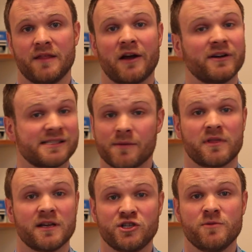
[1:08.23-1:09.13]
There are some
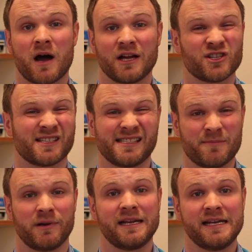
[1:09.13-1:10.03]
things you might just
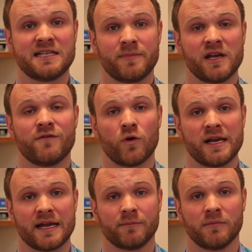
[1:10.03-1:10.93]
simply need to be
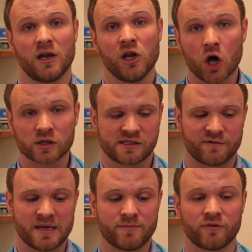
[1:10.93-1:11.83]
avoiding. Lots
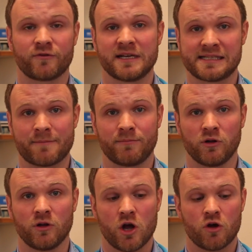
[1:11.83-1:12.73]
of people, for
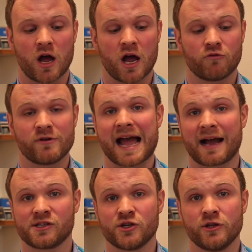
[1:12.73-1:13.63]
example,
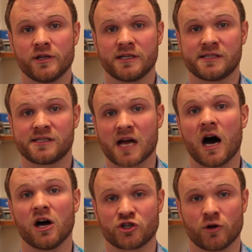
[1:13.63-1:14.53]
react to the
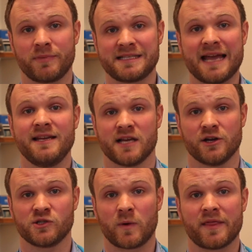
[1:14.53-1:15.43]
starch on
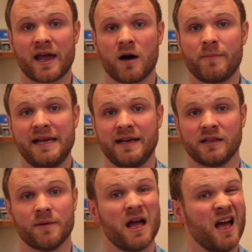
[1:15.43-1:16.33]
potatoes when they are peeling
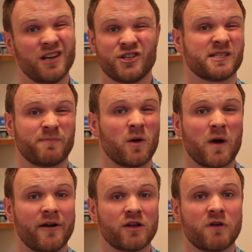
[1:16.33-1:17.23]
them, and just by
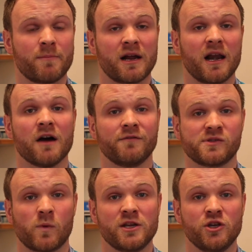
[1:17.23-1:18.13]
wearing rubber
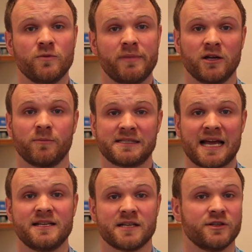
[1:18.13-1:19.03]
gloves when you peel
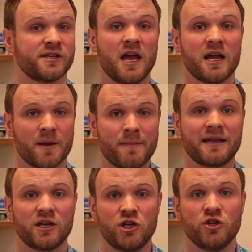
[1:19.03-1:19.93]
potatoes can
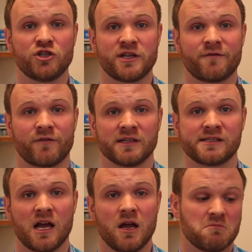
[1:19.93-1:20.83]
make a huge difference.